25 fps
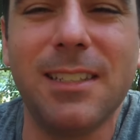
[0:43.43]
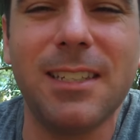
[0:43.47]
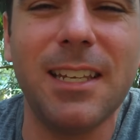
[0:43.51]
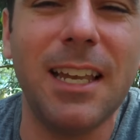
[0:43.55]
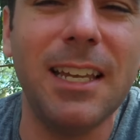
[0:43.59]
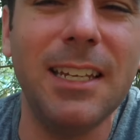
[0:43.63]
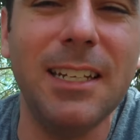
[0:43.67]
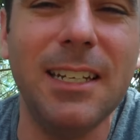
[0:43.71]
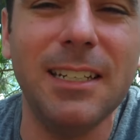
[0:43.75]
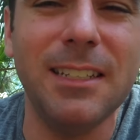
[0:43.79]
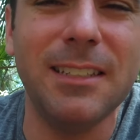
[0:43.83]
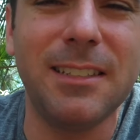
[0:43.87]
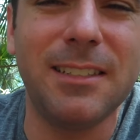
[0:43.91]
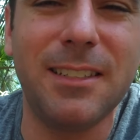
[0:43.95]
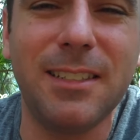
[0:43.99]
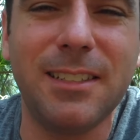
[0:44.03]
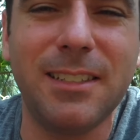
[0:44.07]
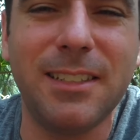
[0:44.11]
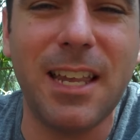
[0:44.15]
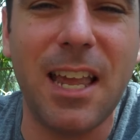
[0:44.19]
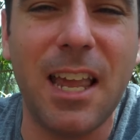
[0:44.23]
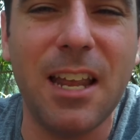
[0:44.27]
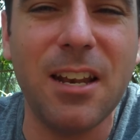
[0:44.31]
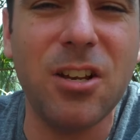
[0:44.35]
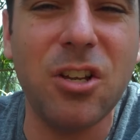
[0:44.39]
site is
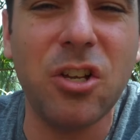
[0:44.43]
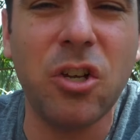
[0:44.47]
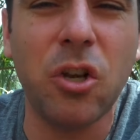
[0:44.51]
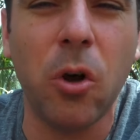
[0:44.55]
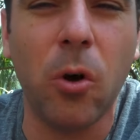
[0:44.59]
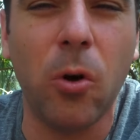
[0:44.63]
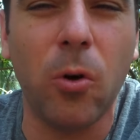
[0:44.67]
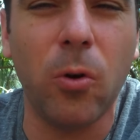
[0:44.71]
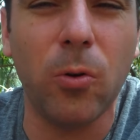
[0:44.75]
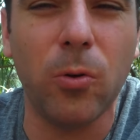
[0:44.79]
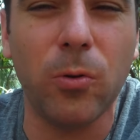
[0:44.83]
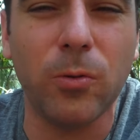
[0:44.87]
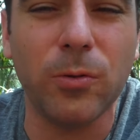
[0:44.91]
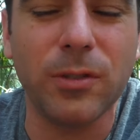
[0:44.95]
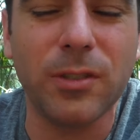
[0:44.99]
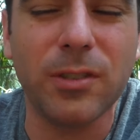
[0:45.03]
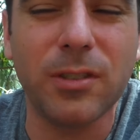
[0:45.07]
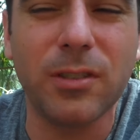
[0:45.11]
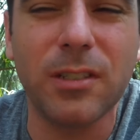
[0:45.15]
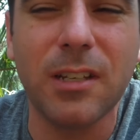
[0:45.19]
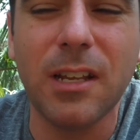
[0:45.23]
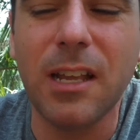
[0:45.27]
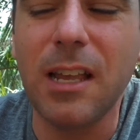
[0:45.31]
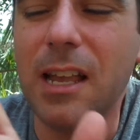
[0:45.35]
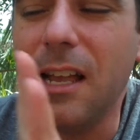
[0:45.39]
set
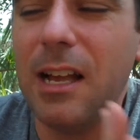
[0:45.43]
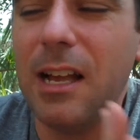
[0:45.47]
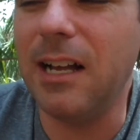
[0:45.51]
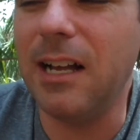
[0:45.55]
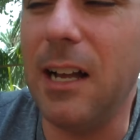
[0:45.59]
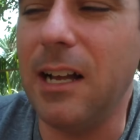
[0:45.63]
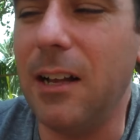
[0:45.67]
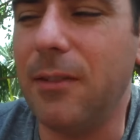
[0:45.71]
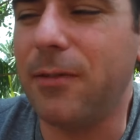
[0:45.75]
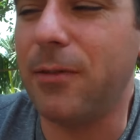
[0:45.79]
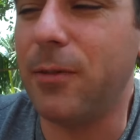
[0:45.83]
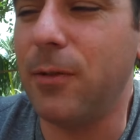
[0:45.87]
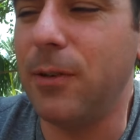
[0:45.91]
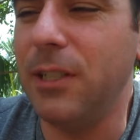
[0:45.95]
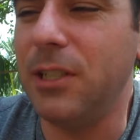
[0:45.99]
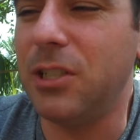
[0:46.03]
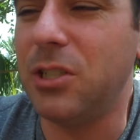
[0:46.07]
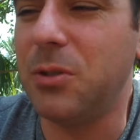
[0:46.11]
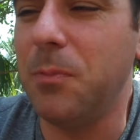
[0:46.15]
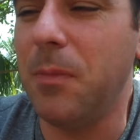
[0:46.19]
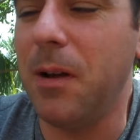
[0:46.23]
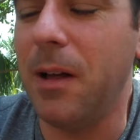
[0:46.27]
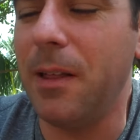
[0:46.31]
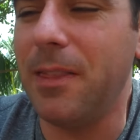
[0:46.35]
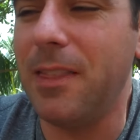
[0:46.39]
goals uh, for
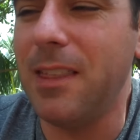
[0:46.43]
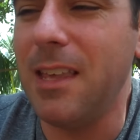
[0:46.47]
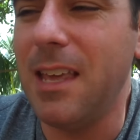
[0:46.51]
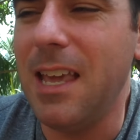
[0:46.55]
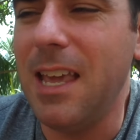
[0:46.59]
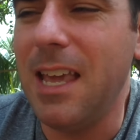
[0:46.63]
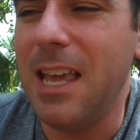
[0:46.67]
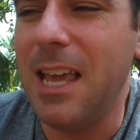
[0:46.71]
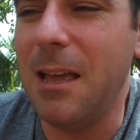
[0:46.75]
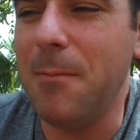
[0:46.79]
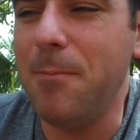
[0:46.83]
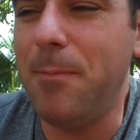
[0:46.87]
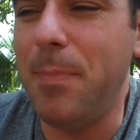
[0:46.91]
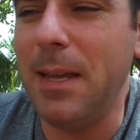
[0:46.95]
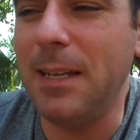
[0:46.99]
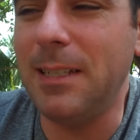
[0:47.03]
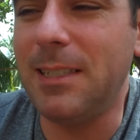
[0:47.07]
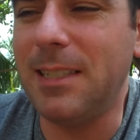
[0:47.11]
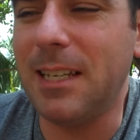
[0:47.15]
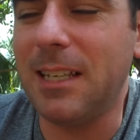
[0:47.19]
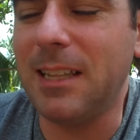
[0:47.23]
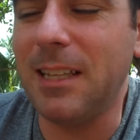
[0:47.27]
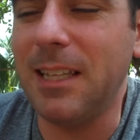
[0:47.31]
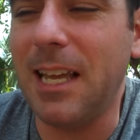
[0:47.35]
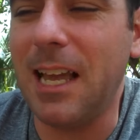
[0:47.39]
each month. And
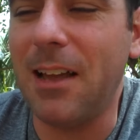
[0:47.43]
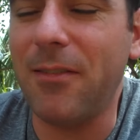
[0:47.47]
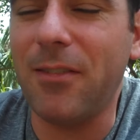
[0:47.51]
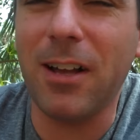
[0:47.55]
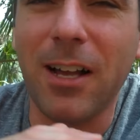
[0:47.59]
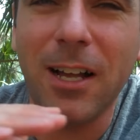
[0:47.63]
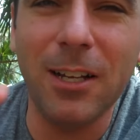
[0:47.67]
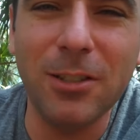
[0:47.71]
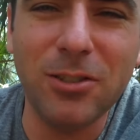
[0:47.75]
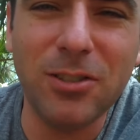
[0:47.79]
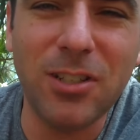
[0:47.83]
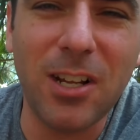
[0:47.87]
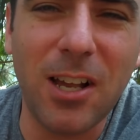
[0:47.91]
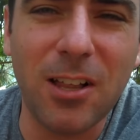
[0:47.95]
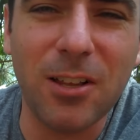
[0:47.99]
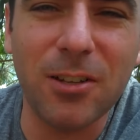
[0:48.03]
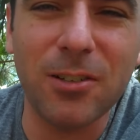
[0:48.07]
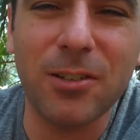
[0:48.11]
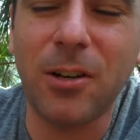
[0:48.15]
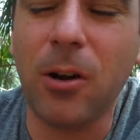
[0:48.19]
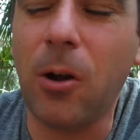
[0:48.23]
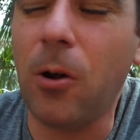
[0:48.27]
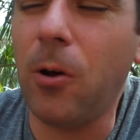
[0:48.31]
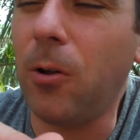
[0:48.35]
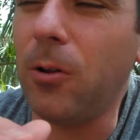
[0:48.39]
basically I have a
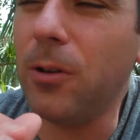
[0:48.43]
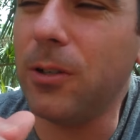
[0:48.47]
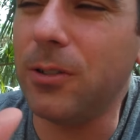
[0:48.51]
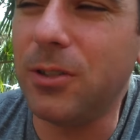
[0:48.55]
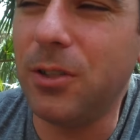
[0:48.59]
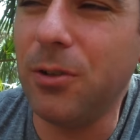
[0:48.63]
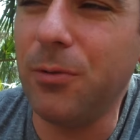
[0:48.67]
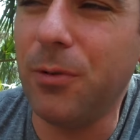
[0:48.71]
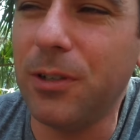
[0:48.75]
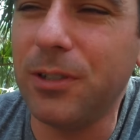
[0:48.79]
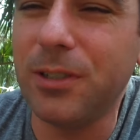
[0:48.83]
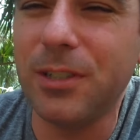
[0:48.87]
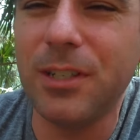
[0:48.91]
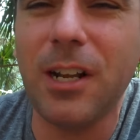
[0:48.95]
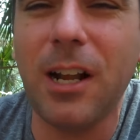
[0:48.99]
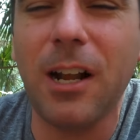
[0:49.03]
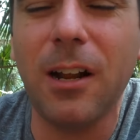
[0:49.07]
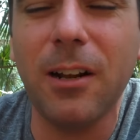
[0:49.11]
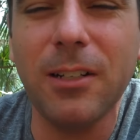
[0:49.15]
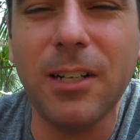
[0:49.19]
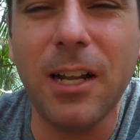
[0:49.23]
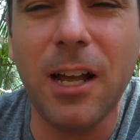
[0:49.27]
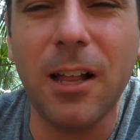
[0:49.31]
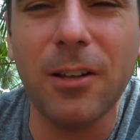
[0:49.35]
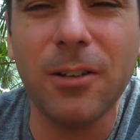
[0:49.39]
$100 goal, a
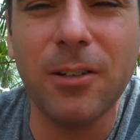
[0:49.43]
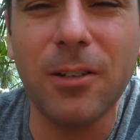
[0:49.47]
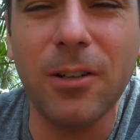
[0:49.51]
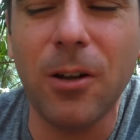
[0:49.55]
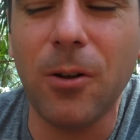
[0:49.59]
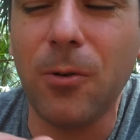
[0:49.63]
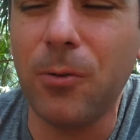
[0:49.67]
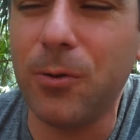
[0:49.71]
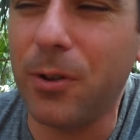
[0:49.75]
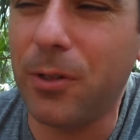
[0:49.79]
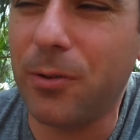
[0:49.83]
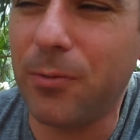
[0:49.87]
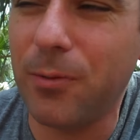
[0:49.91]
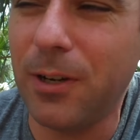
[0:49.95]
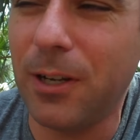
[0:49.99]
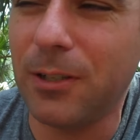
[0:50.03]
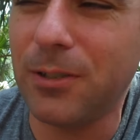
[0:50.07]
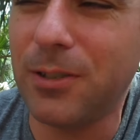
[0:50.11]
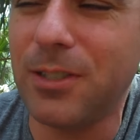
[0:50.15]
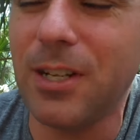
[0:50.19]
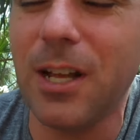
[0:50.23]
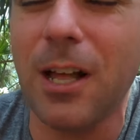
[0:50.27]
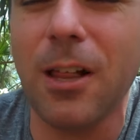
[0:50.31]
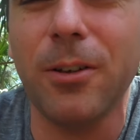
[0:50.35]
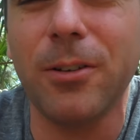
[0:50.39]
$200 goal, and a
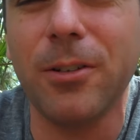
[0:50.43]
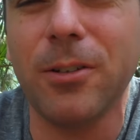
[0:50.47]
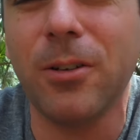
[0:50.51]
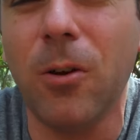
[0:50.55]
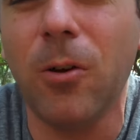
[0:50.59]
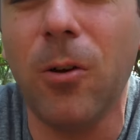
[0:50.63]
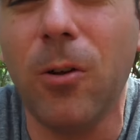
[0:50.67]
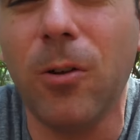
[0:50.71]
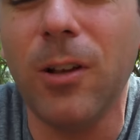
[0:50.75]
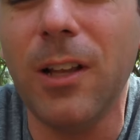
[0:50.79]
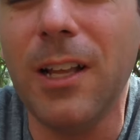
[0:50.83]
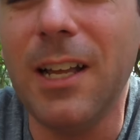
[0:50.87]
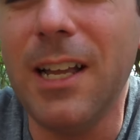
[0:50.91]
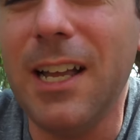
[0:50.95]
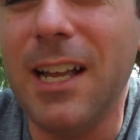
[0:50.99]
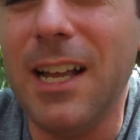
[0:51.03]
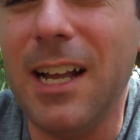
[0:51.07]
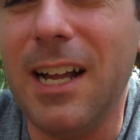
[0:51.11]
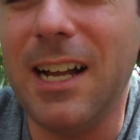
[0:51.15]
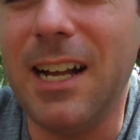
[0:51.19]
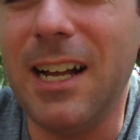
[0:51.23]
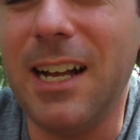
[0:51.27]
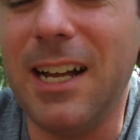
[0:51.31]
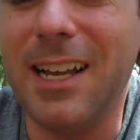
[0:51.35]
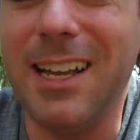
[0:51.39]
$300 goal,
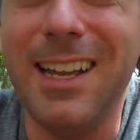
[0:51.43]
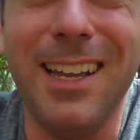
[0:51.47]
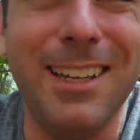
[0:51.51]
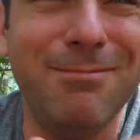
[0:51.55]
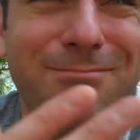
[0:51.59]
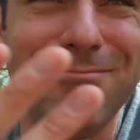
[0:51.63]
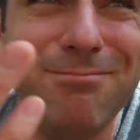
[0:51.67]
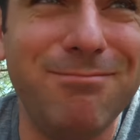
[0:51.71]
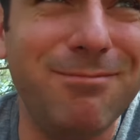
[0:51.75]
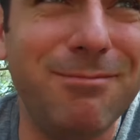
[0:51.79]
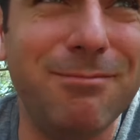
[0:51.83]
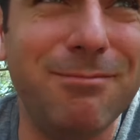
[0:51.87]
uh, and